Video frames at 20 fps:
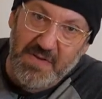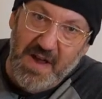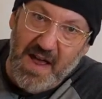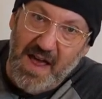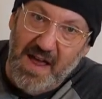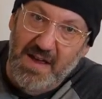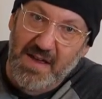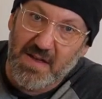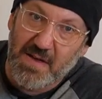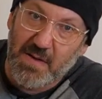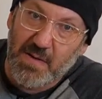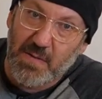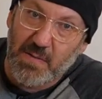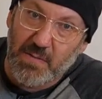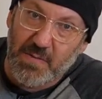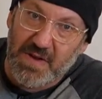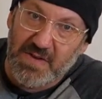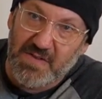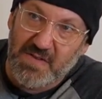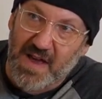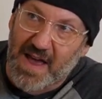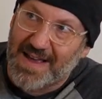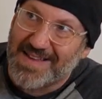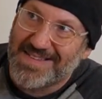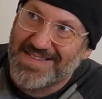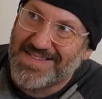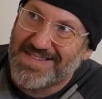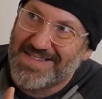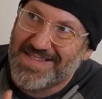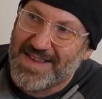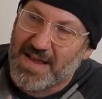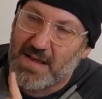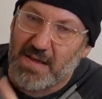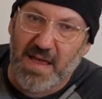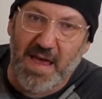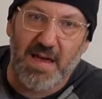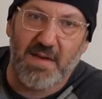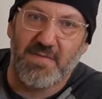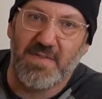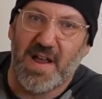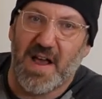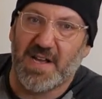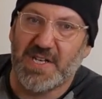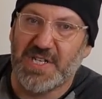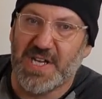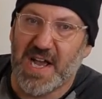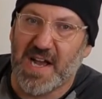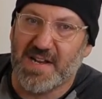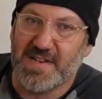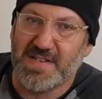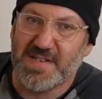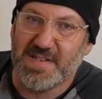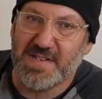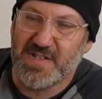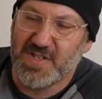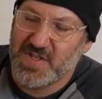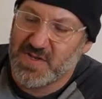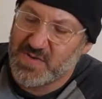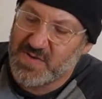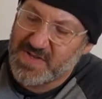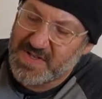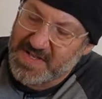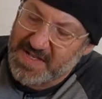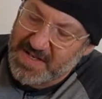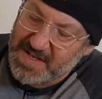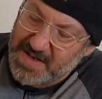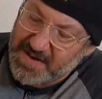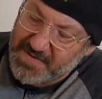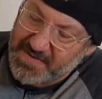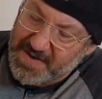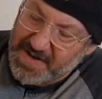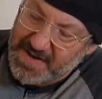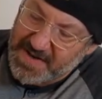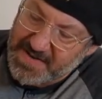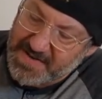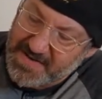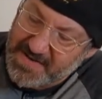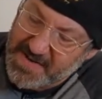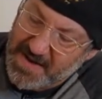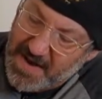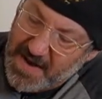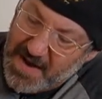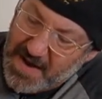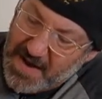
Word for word: jack, which I still have not checked to see if it is